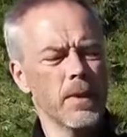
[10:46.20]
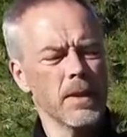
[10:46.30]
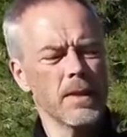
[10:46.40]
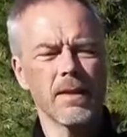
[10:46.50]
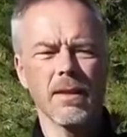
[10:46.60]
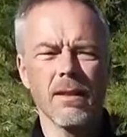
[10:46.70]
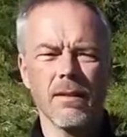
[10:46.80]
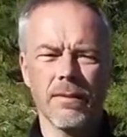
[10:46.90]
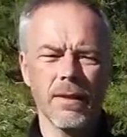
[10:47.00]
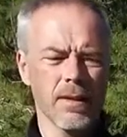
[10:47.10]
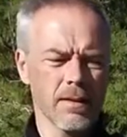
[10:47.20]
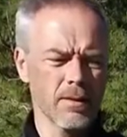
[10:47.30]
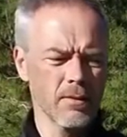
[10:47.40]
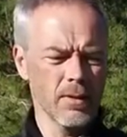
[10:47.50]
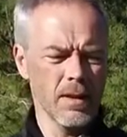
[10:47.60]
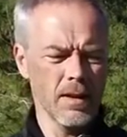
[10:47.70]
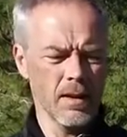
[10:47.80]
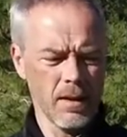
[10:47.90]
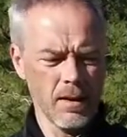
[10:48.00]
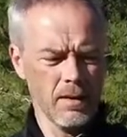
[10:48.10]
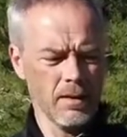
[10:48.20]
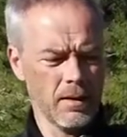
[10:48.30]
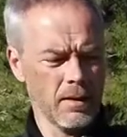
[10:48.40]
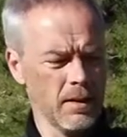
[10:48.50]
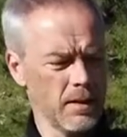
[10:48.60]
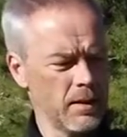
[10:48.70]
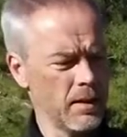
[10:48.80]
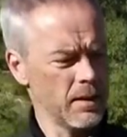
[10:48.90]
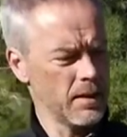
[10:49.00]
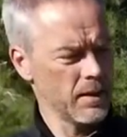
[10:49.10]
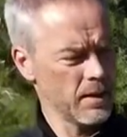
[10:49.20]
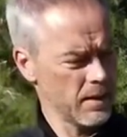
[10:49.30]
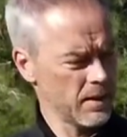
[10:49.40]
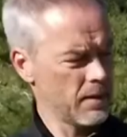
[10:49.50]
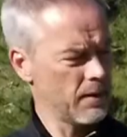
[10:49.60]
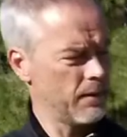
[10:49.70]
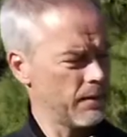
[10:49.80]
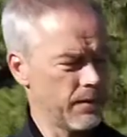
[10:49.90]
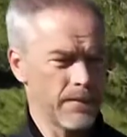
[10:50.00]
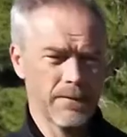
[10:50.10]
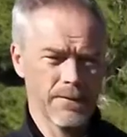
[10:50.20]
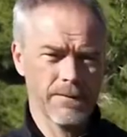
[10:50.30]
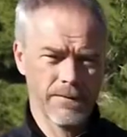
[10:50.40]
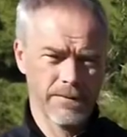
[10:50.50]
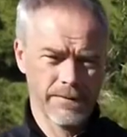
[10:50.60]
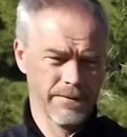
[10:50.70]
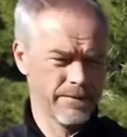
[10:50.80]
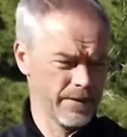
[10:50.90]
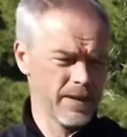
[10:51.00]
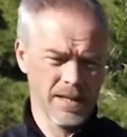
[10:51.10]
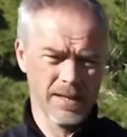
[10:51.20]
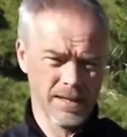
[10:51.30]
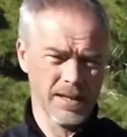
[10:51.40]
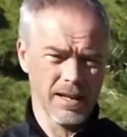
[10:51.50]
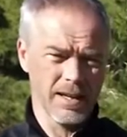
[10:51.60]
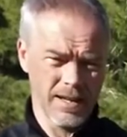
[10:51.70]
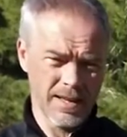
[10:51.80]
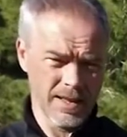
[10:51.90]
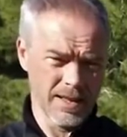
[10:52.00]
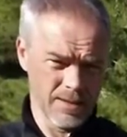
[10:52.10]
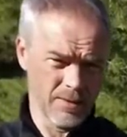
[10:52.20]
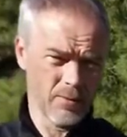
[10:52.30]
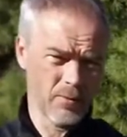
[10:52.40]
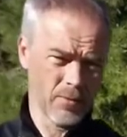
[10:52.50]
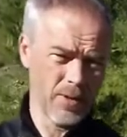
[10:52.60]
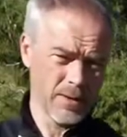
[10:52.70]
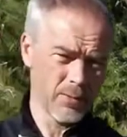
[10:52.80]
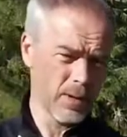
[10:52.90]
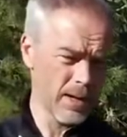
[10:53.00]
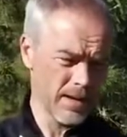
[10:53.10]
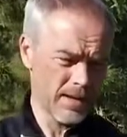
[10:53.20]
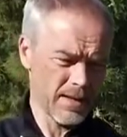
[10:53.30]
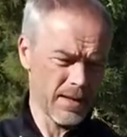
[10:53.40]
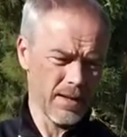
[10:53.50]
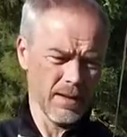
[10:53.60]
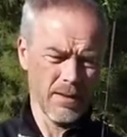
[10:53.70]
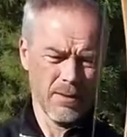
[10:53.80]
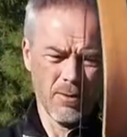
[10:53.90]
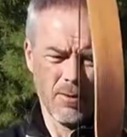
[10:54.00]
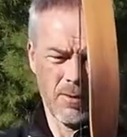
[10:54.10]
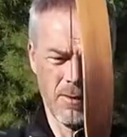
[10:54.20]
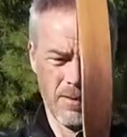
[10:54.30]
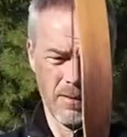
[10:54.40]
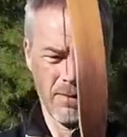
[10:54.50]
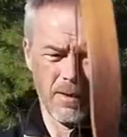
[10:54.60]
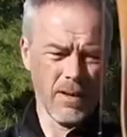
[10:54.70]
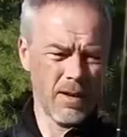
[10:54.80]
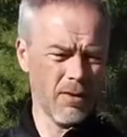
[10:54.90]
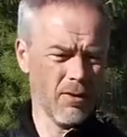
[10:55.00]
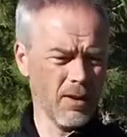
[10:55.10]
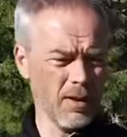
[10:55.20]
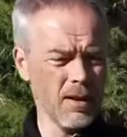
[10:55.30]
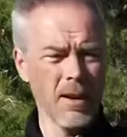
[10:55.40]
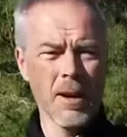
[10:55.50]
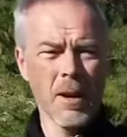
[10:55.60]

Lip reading: but it still feels good in the hand. So this is feels way less than the other two, very narrow here,